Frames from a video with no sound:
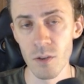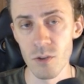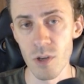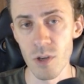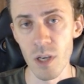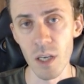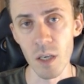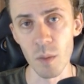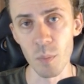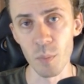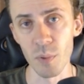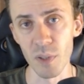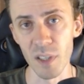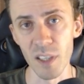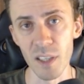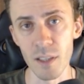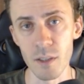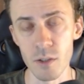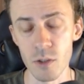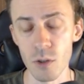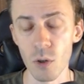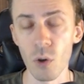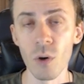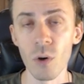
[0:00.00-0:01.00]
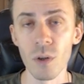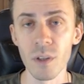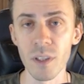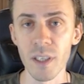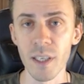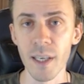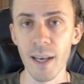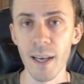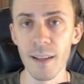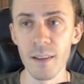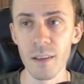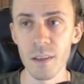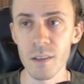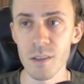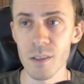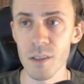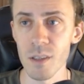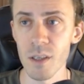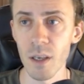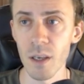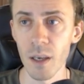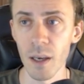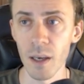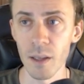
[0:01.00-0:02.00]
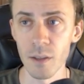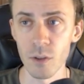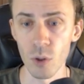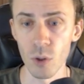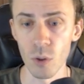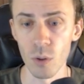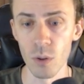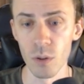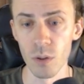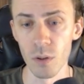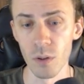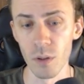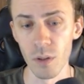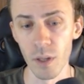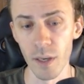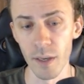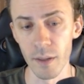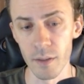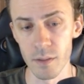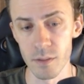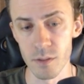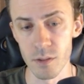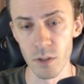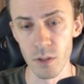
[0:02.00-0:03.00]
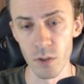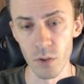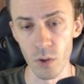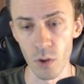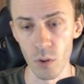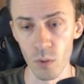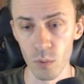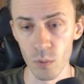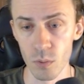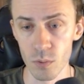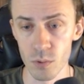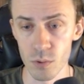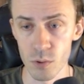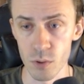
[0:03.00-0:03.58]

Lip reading: take place on Galaxy and on layer 0.